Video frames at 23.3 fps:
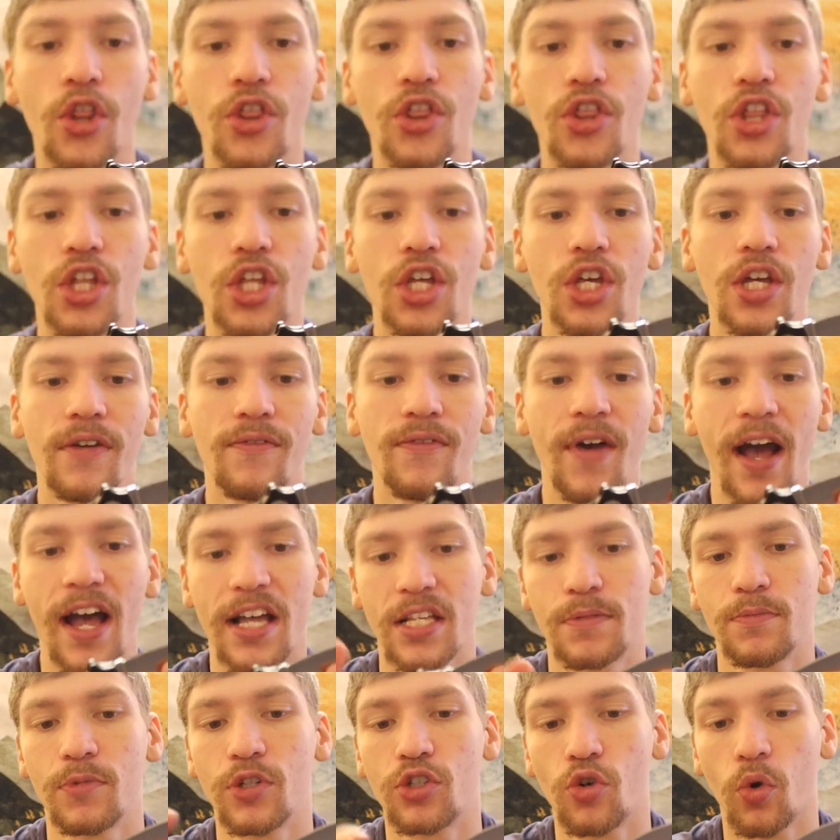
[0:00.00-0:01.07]
the
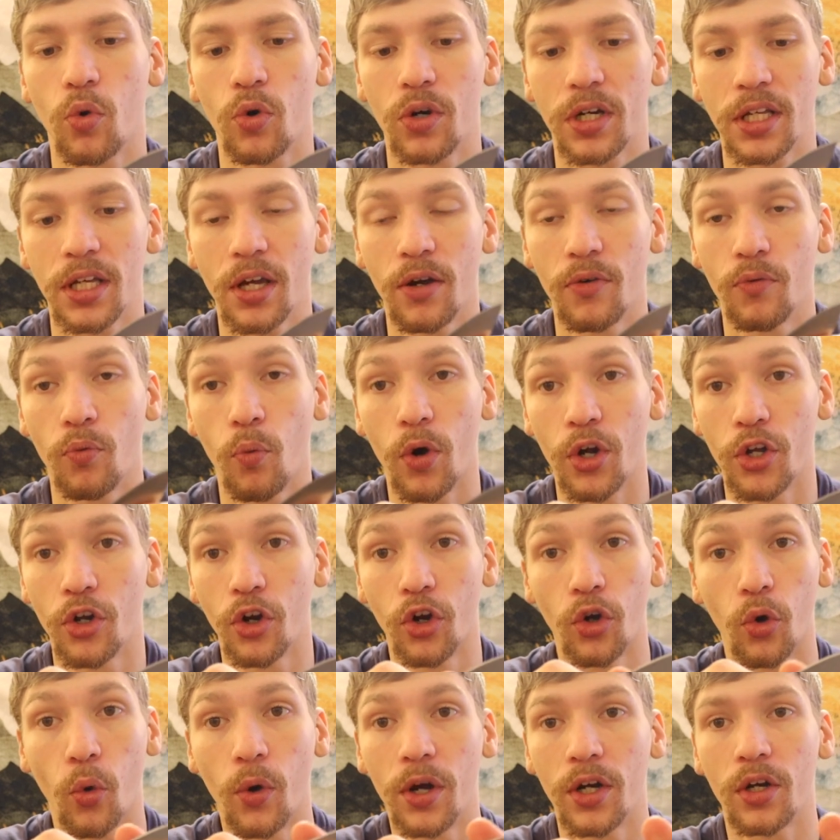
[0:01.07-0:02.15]
vast majority of what
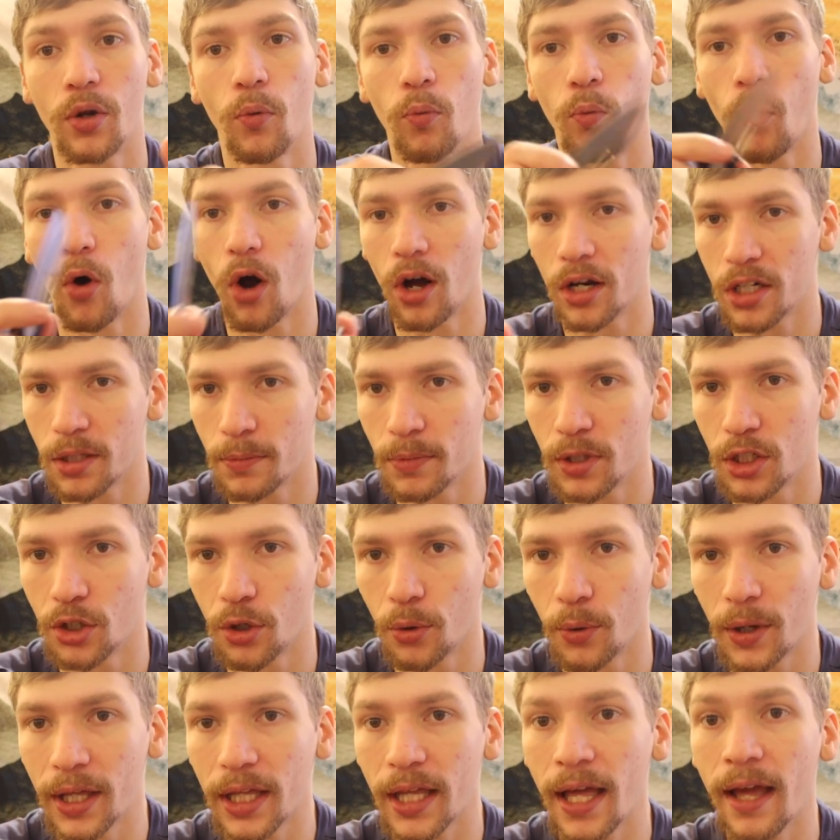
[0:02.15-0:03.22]
you're going to want to be
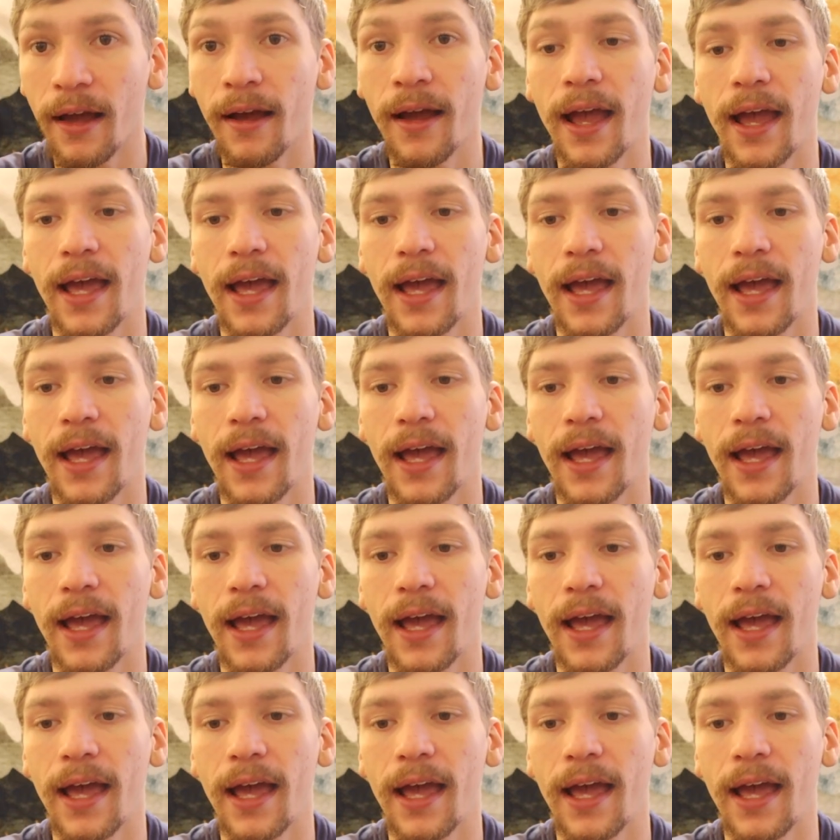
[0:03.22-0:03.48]
doing